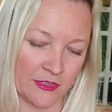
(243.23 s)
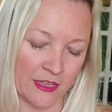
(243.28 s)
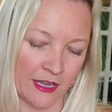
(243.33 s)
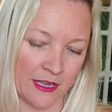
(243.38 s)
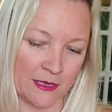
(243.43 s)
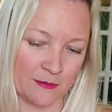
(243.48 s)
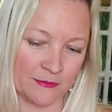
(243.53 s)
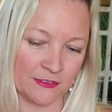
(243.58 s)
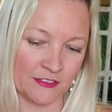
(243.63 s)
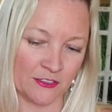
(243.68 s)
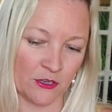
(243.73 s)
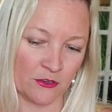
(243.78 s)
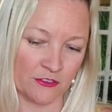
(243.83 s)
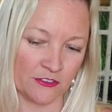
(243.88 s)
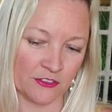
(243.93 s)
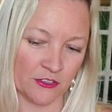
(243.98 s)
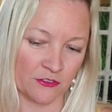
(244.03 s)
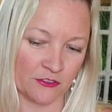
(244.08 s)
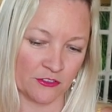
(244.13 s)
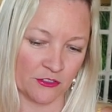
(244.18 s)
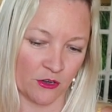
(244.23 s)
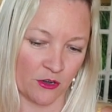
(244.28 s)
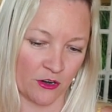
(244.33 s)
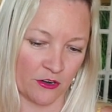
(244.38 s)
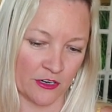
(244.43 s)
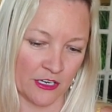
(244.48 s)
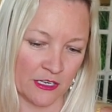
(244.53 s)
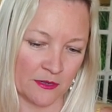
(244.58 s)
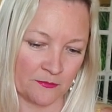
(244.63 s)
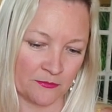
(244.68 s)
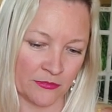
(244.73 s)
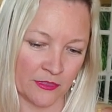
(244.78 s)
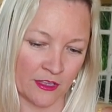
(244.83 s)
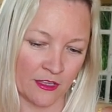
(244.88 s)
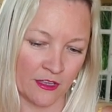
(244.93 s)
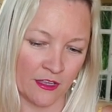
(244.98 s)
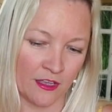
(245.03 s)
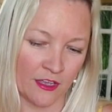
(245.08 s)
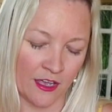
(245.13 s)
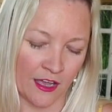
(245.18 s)
I am so, so sorry.
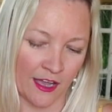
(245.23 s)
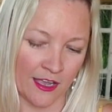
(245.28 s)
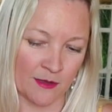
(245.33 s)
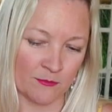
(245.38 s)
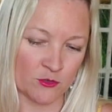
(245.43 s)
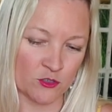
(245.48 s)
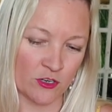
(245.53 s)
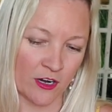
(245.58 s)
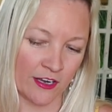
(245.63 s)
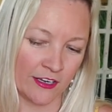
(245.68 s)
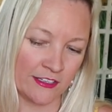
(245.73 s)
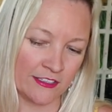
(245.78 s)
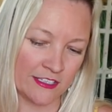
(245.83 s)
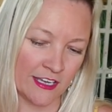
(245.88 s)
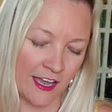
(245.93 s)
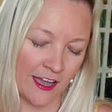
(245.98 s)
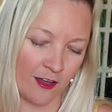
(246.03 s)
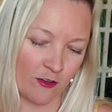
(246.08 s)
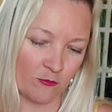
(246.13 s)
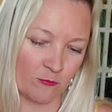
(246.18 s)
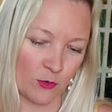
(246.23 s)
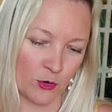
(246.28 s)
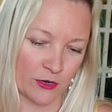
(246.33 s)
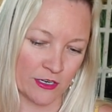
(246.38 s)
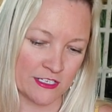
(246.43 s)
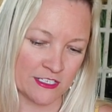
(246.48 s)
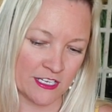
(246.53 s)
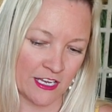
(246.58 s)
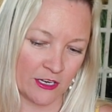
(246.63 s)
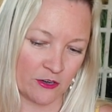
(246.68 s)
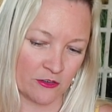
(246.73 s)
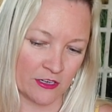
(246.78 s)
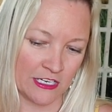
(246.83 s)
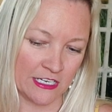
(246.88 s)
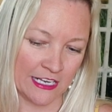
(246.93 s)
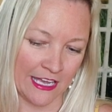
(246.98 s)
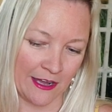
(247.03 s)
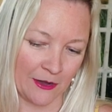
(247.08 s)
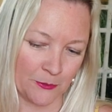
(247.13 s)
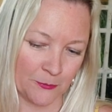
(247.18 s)
I am trying to have more
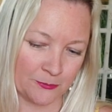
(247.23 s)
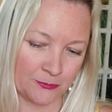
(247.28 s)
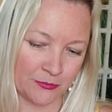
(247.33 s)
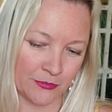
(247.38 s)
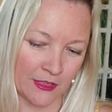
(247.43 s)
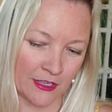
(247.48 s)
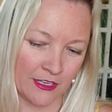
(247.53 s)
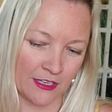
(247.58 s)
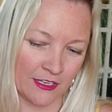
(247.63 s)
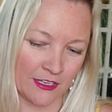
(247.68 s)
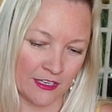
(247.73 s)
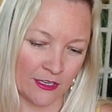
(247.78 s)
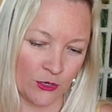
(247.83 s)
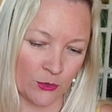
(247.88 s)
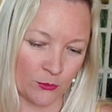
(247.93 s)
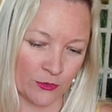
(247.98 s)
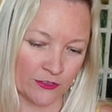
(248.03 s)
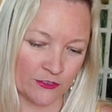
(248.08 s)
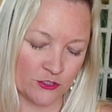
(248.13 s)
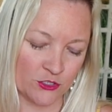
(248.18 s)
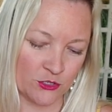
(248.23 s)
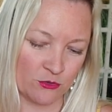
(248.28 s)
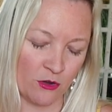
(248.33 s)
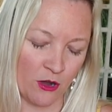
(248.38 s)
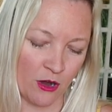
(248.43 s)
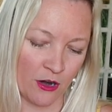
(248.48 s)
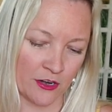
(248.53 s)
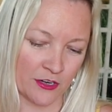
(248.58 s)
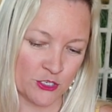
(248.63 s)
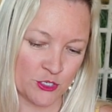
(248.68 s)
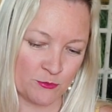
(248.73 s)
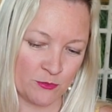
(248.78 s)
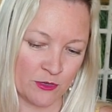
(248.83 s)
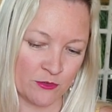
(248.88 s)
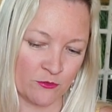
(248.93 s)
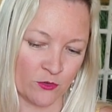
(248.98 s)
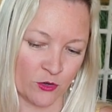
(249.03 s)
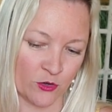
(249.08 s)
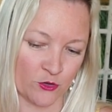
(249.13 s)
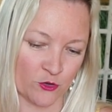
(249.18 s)
integrity now. It was too hard to
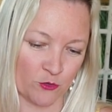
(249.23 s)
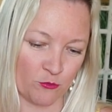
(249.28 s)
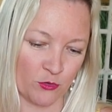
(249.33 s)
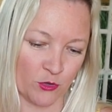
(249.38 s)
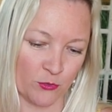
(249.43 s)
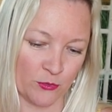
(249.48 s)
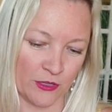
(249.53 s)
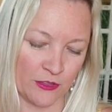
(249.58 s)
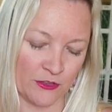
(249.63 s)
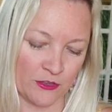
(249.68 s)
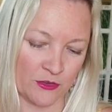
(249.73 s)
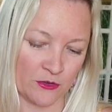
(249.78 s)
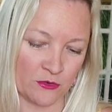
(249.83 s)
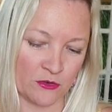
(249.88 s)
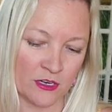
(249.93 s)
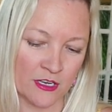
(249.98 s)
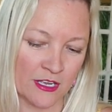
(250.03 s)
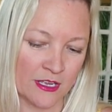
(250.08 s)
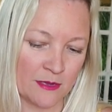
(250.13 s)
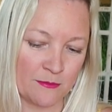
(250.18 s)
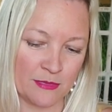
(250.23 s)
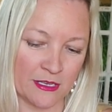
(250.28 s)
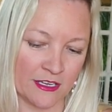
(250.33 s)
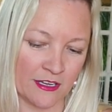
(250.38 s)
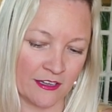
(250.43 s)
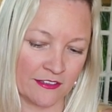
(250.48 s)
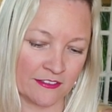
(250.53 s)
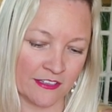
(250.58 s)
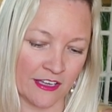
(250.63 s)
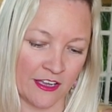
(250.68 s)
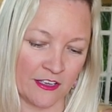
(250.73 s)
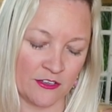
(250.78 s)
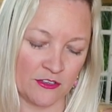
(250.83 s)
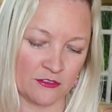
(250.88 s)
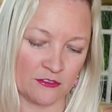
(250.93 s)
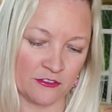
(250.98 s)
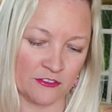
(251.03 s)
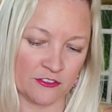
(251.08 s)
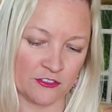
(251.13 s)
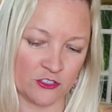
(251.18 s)
be vulnerable with you because I
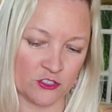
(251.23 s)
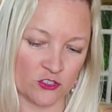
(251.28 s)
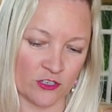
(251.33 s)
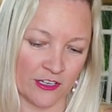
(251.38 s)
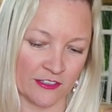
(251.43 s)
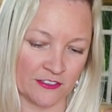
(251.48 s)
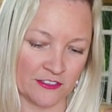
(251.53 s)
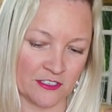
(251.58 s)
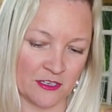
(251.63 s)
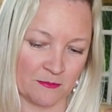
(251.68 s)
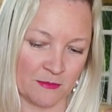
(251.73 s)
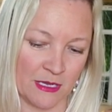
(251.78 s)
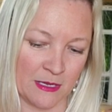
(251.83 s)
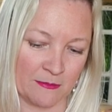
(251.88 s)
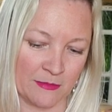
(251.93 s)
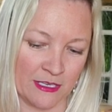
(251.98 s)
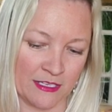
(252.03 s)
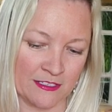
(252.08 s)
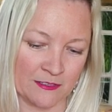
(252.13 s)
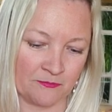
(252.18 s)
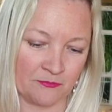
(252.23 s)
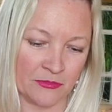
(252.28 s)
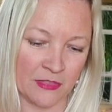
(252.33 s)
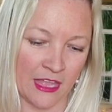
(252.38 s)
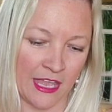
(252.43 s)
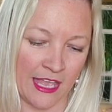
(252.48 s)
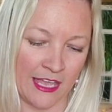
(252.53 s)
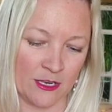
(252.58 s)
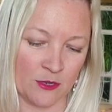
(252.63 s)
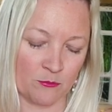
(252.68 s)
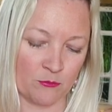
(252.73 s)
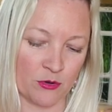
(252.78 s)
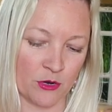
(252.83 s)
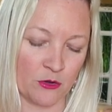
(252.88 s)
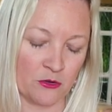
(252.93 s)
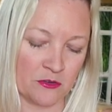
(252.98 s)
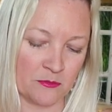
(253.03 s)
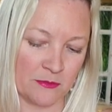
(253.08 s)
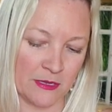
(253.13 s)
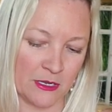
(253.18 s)
used to trust commitment and it
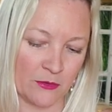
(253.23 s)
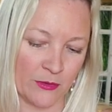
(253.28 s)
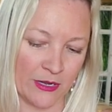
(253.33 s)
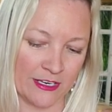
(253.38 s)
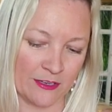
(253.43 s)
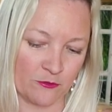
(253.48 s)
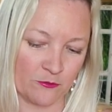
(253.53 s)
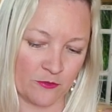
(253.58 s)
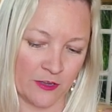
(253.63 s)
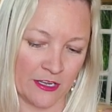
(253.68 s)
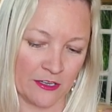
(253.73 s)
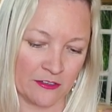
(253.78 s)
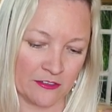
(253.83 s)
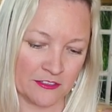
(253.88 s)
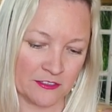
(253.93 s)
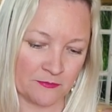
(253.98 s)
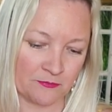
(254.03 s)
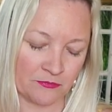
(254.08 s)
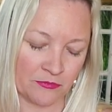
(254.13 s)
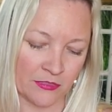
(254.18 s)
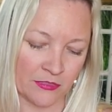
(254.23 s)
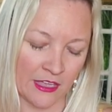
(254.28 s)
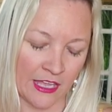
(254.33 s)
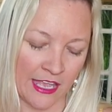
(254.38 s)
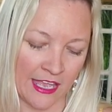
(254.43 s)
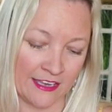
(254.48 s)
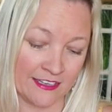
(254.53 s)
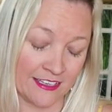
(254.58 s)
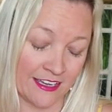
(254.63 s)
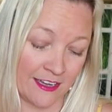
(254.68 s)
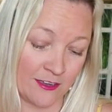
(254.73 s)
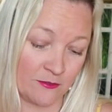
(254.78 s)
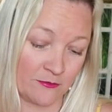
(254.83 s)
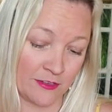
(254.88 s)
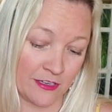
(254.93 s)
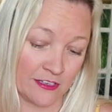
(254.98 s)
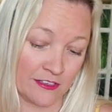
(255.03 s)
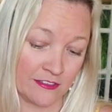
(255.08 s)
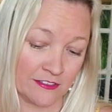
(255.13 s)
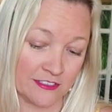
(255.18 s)
broke me when it failed. And I
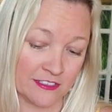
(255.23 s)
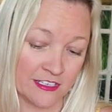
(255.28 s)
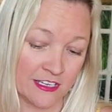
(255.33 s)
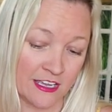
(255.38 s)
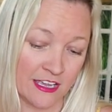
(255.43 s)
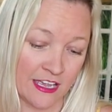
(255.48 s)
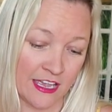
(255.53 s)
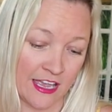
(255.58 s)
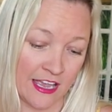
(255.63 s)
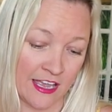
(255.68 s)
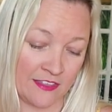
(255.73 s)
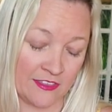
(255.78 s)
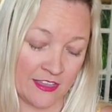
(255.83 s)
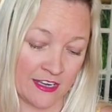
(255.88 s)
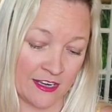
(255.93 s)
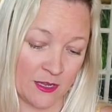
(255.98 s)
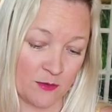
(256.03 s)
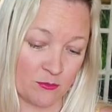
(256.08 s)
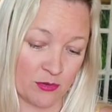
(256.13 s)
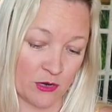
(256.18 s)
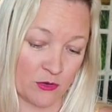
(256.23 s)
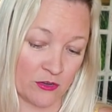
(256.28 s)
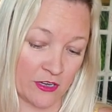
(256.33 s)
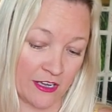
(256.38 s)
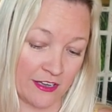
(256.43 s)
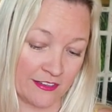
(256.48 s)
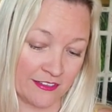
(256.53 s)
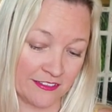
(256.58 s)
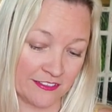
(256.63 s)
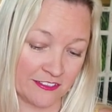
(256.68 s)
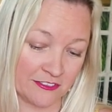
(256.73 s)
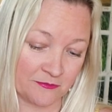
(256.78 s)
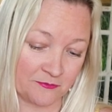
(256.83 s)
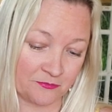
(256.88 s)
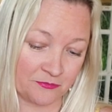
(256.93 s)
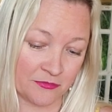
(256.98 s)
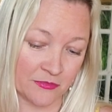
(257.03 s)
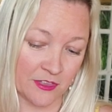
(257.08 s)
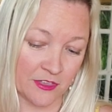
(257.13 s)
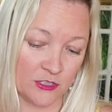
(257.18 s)
failed. And then I broke us.
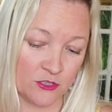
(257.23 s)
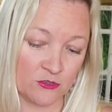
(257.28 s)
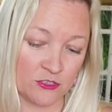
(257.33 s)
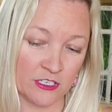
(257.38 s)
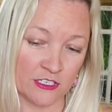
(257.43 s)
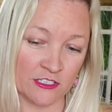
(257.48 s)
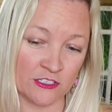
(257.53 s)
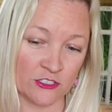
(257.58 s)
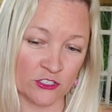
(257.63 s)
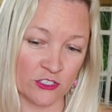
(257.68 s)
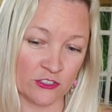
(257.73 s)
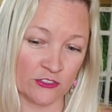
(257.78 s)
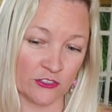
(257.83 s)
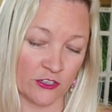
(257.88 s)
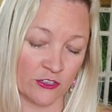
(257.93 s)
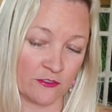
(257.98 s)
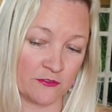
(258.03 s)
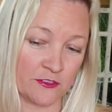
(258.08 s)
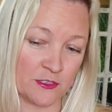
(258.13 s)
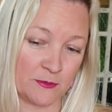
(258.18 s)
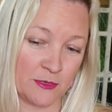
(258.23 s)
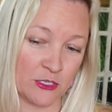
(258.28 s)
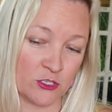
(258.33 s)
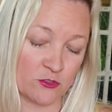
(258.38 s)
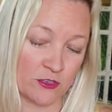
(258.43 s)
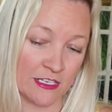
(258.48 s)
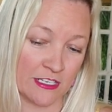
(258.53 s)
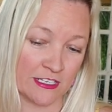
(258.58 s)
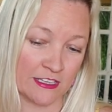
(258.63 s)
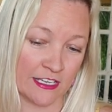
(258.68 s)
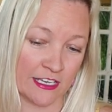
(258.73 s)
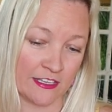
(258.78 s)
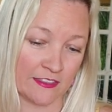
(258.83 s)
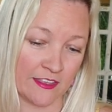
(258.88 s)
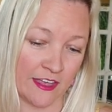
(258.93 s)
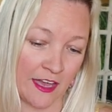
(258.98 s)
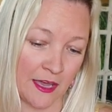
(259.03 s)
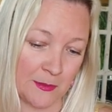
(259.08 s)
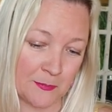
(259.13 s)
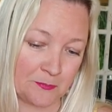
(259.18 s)
You didn't deserve to be treated like
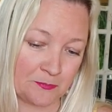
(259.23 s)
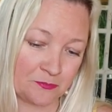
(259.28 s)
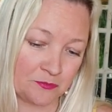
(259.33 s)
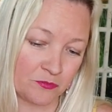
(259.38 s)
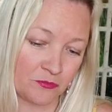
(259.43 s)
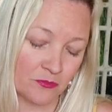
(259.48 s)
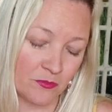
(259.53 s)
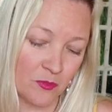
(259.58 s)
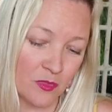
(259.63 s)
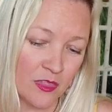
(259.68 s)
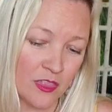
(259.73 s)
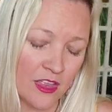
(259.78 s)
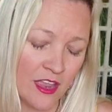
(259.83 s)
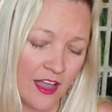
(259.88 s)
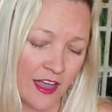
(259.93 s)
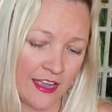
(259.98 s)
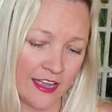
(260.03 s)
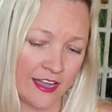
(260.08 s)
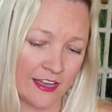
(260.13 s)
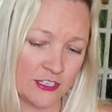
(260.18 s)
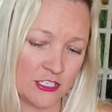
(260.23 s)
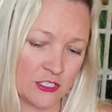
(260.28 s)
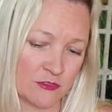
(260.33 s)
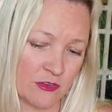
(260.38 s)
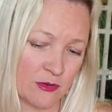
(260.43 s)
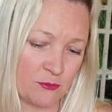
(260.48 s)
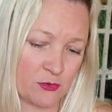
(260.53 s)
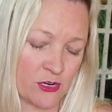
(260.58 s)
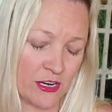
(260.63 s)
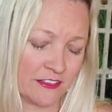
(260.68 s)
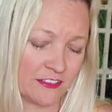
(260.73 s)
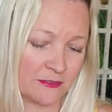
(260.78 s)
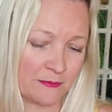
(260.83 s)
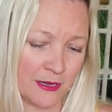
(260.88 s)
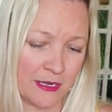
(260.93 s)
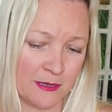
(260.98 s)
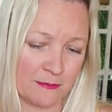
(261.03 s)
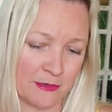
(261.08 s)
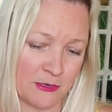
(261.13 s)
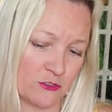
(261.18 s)
that. I had to repress
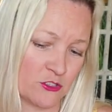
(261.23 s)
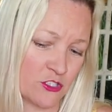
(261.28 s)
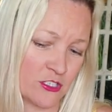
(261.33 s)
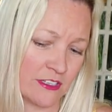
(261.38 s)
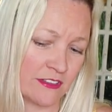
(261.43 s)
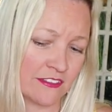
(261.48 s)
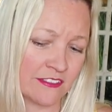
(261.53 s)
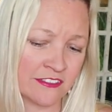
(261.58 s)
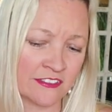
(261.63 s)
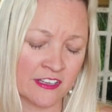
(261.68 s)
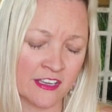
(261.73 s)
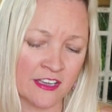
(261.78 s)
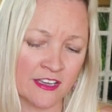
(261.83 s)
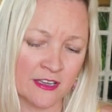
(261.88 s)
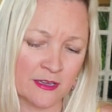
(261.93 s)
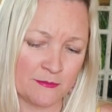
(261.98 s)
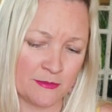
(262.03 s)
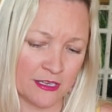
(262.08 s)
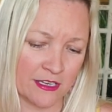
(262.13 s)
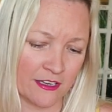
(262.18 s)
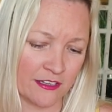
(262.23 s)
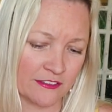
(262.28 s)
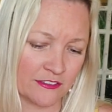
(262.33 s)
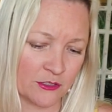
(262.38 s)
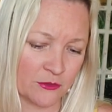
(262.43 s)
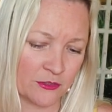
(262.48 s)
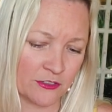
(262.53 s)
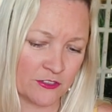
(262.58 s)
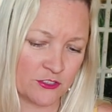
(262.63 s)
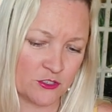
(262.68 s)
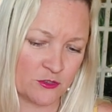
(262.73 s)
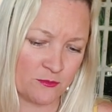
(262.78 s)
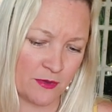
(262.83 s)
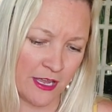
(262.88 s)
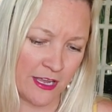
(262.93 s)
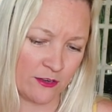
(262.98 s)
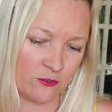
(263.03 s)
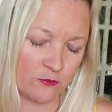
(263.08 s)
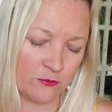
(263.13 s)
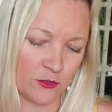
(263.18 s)
my emotions because it was too
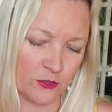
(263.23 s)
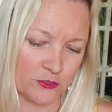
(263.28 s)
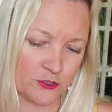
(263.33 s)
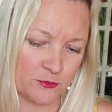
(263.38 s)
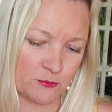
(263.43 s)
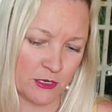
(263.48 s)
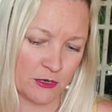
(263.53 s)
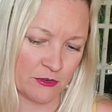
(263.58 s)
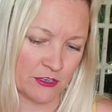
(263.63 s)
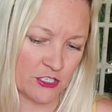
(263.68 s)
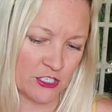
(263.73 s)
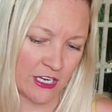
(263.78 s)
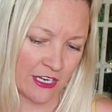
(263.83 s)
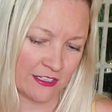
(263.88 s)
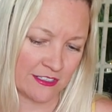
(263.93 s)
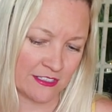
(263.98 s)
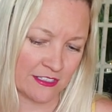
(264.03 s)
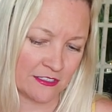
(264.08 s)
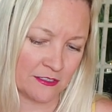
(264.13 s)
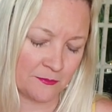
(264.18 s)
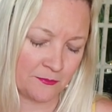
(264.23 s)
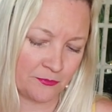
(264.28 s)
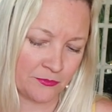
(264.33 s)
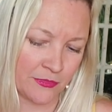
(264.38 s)
painful to be rejected.